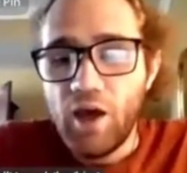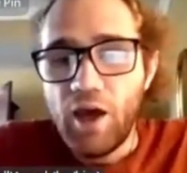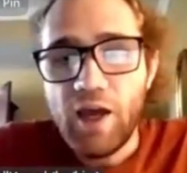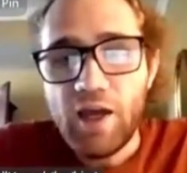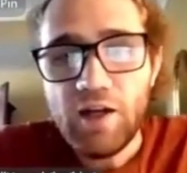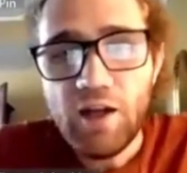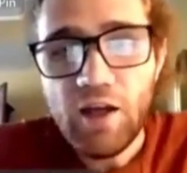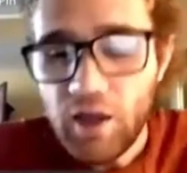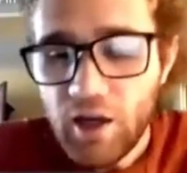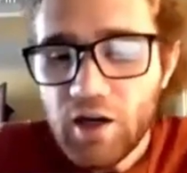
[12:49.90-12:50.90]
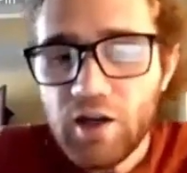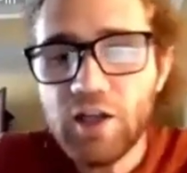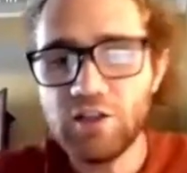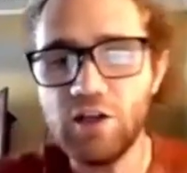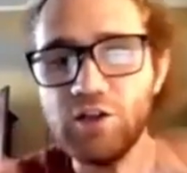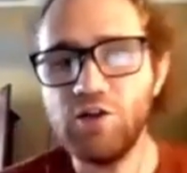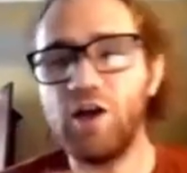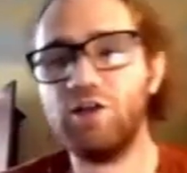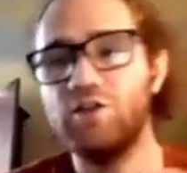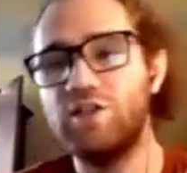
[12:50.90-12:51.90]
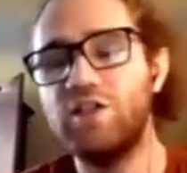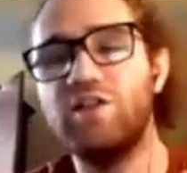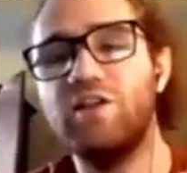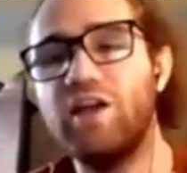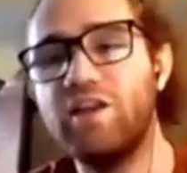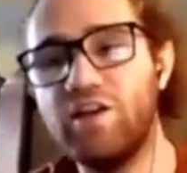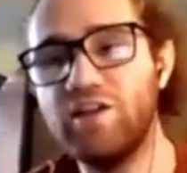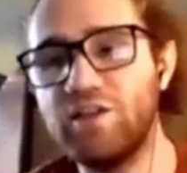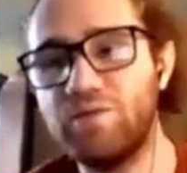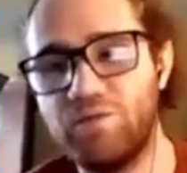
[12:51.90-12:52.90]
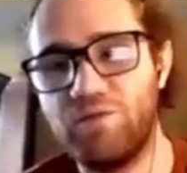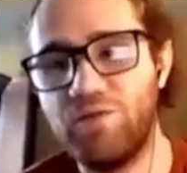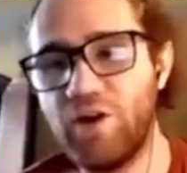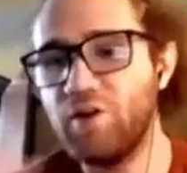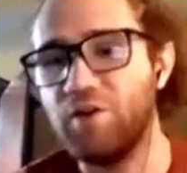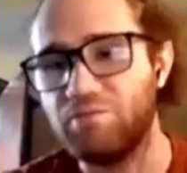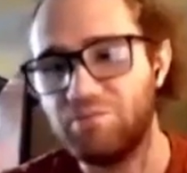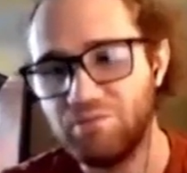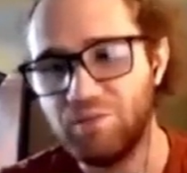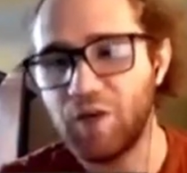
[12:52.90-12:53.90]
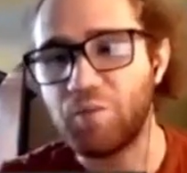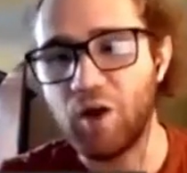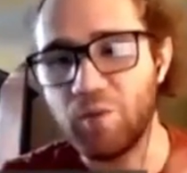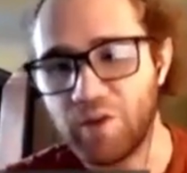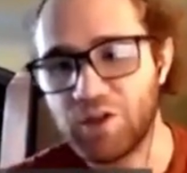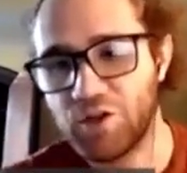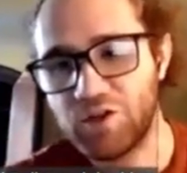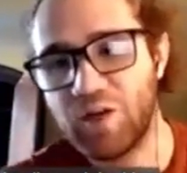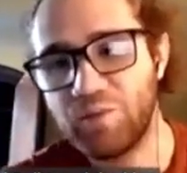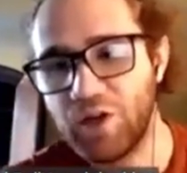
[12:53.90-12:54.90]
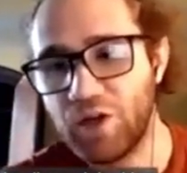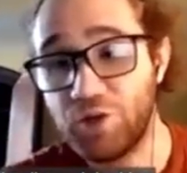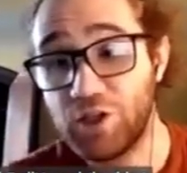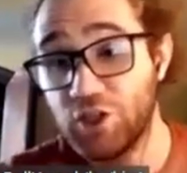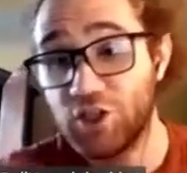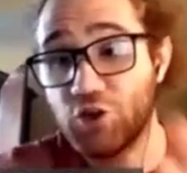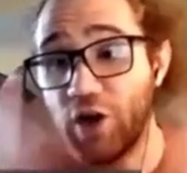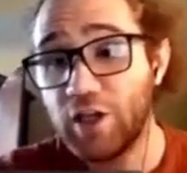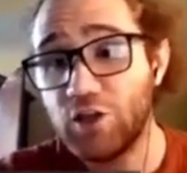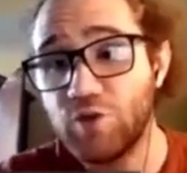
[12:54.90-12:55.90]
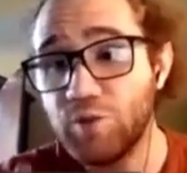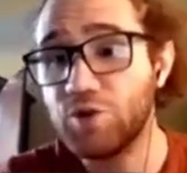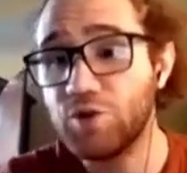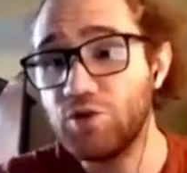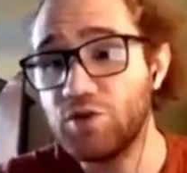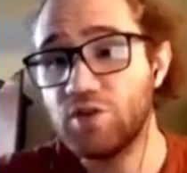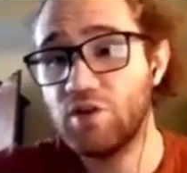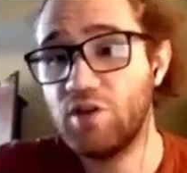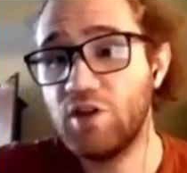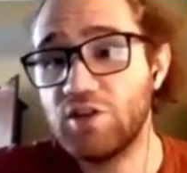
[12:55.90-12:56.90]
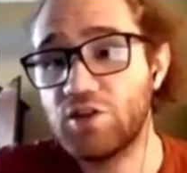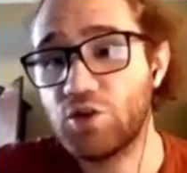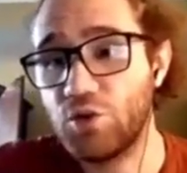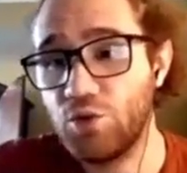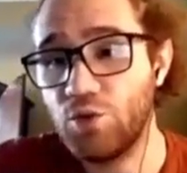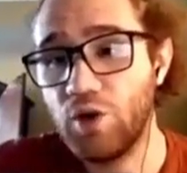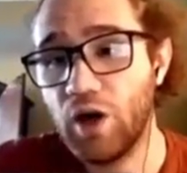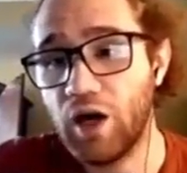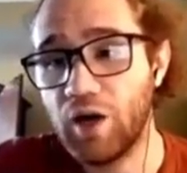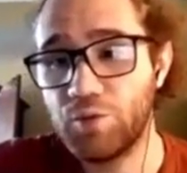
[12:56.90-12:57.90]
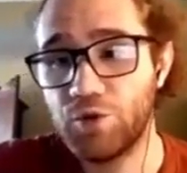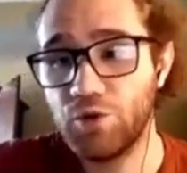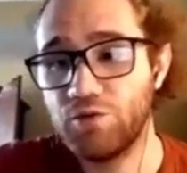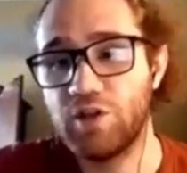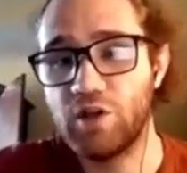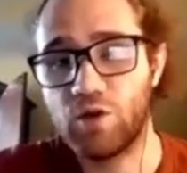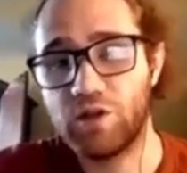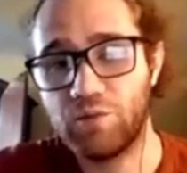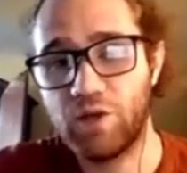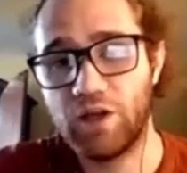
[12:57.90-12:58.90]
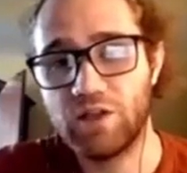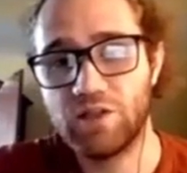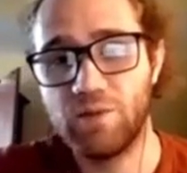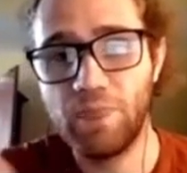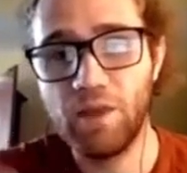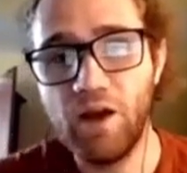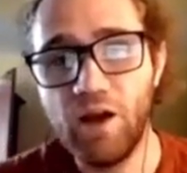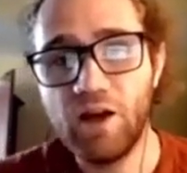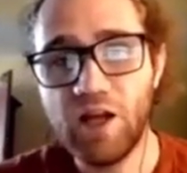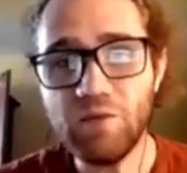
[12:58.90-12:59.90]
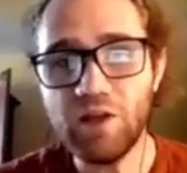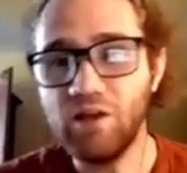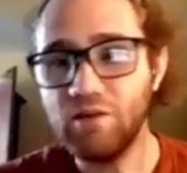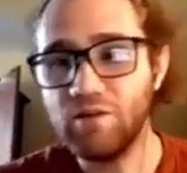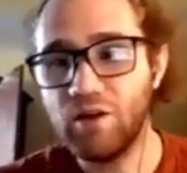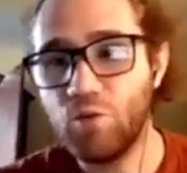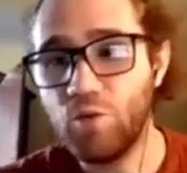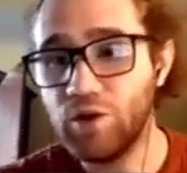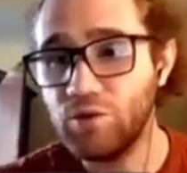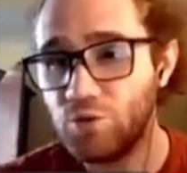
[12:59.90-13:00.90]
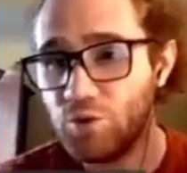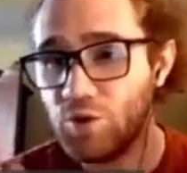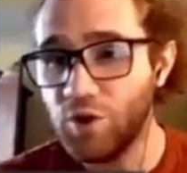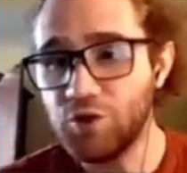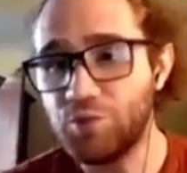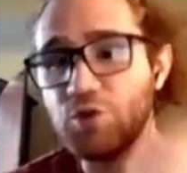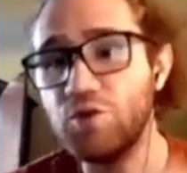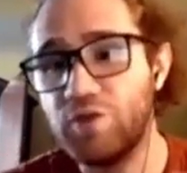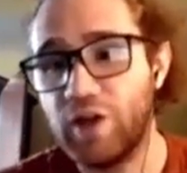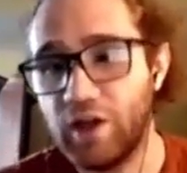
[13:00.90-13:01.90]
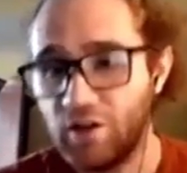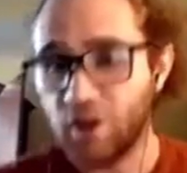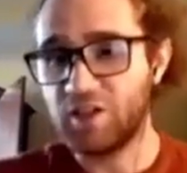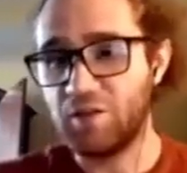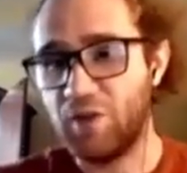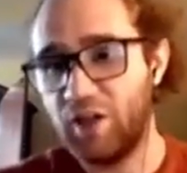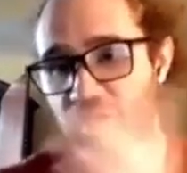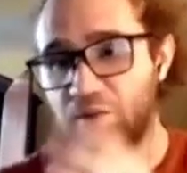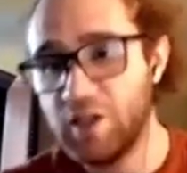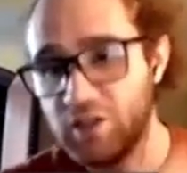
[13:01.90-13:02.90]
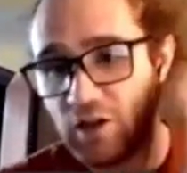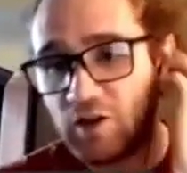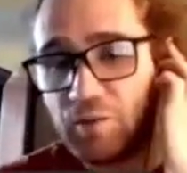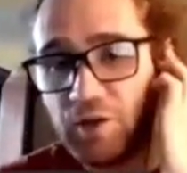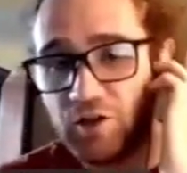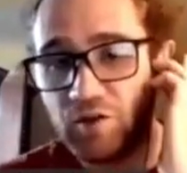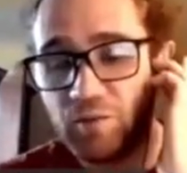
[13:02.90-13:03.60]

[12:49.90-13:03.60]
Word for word: And here it's not too hard to see that like there is a very big problem that shows up if we just try to reproduce these two uh, proofs in the quantum case. Namely, when we want to prove that not sum binding implies not computational